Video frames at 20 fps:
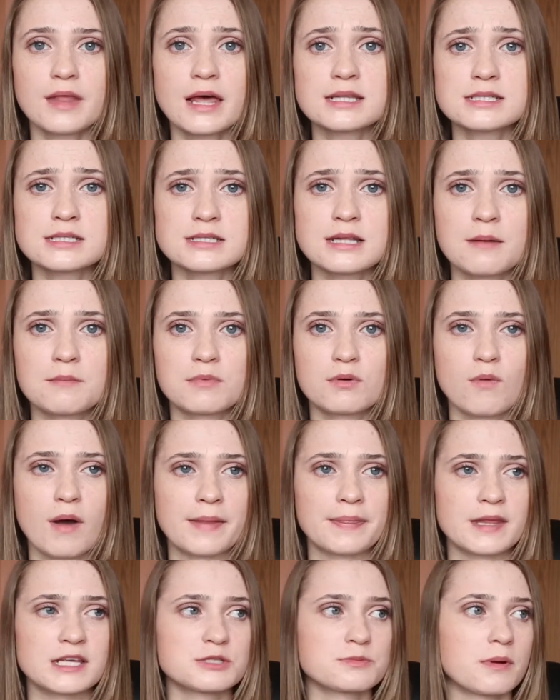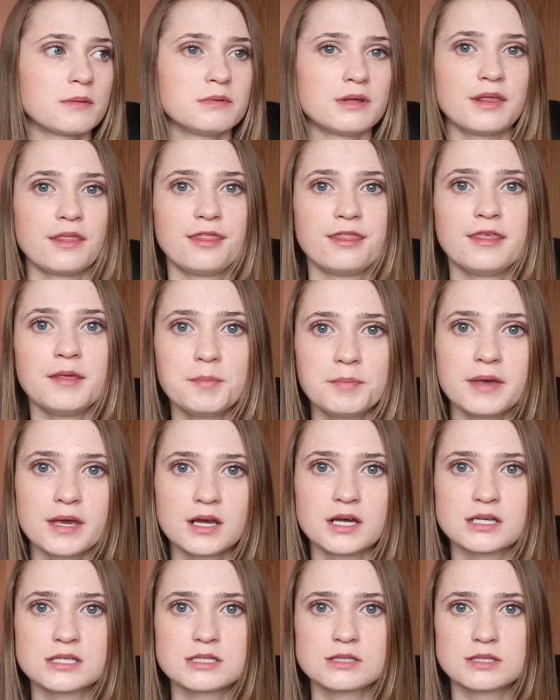That's number one. That's probably the
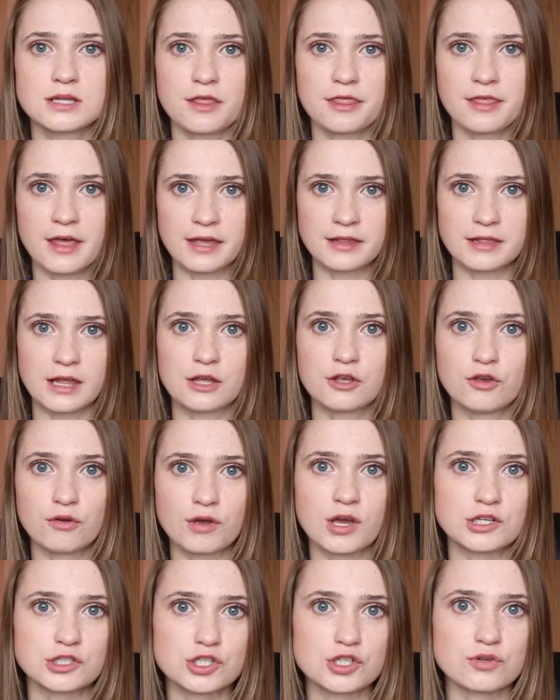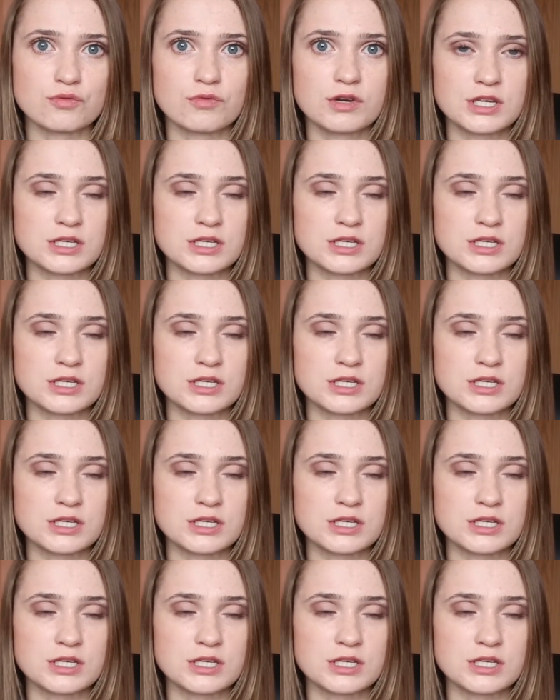biggest thing that you can do,